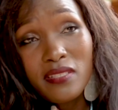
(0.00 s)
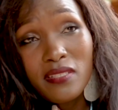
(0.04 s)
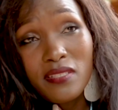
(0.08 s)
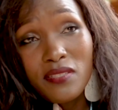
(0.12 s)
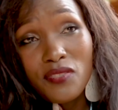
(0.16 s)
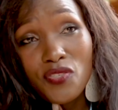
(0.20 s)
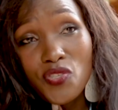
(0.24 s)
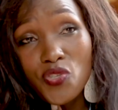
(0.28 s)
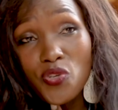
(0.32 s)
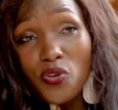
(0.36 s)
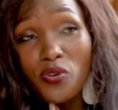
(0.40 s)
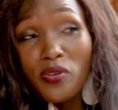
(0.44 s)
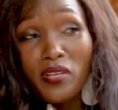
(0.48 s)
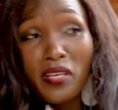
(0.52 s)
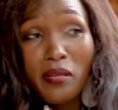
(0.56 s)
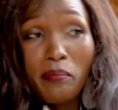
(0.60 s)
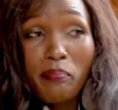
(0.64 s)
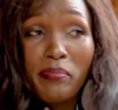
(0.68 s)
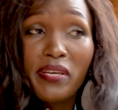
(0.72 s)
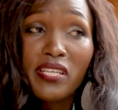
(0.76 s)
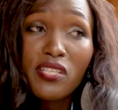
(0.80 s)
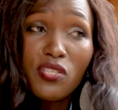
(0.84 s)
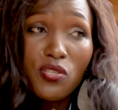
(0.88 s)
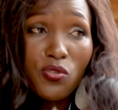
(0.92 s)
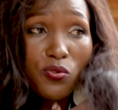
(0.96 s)
strongly
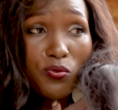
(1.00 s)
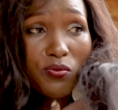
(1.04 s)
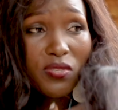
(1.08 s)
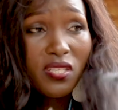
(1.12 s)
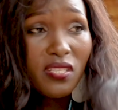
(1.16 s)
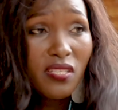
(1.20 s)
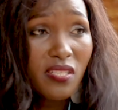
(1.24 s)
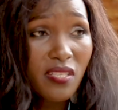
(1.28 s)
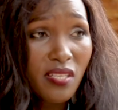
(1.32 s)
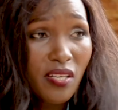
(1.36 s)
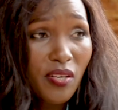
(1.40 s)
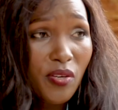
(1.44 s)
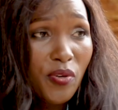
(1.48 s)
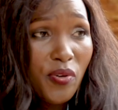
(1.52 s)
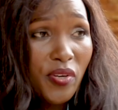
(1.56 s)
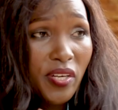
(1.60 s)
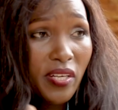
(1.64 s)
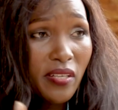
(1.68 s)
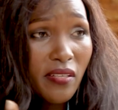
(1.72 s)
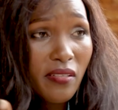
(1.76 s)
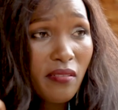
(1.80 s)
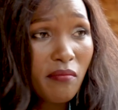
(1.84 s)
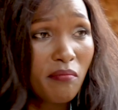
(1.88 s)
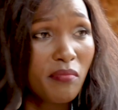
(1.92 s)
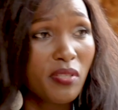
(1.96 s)
beg to
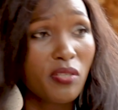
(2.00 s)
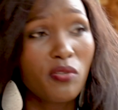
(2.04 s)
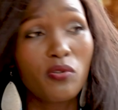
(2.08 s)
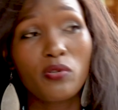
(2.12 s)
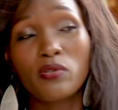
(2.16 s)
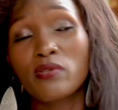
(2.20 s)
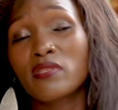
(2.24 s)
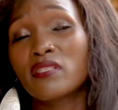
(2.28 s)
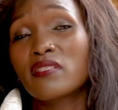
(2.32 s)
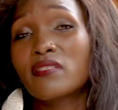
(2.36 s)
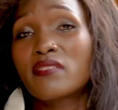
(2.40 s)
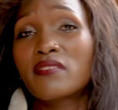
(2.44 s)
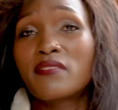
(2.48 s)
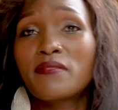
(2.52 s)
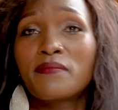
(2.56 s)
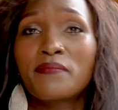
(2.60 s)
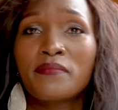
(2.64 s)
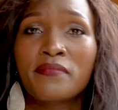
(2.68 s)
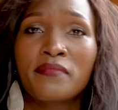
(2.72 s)
disagree because